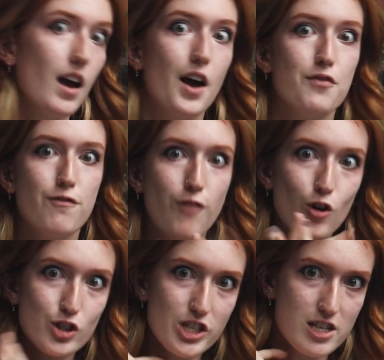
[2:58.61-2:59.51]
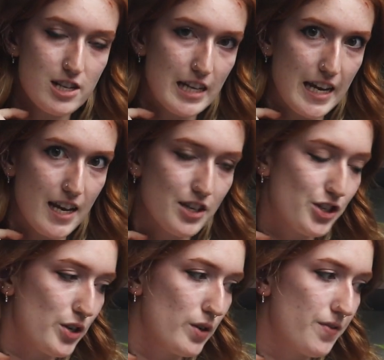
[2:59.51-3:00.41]
Unfortunately,
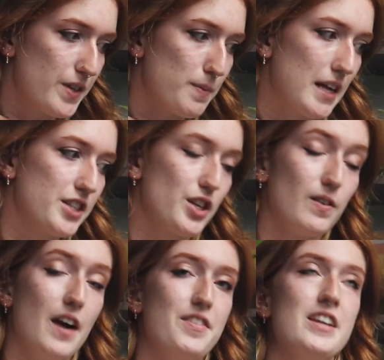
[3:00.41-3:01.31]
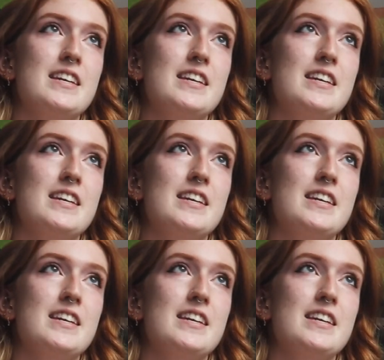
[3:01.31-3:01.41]
2 of these plants arrived in